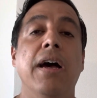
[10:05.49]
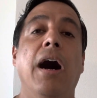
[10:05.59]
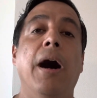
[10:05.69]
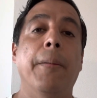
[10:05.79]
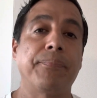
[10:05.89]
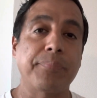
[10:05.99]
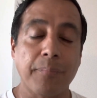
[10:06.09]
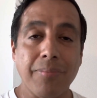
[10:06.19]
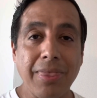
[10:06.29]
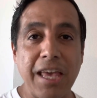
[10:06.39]

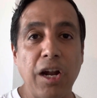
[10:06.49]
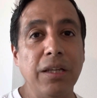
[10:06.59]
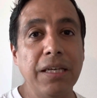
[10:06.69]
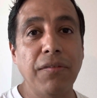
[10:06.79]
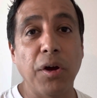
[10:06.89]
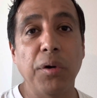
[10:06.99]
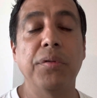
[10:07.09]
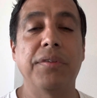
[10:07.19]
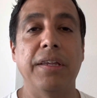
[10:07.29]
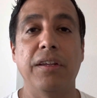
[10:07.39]
And I'll leave
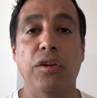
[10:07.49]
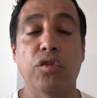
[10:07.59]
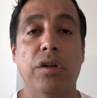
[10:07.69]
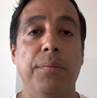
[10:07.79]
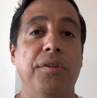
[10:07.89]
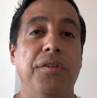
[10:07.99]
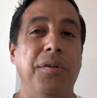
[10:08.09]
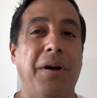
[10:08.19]
those in the description too.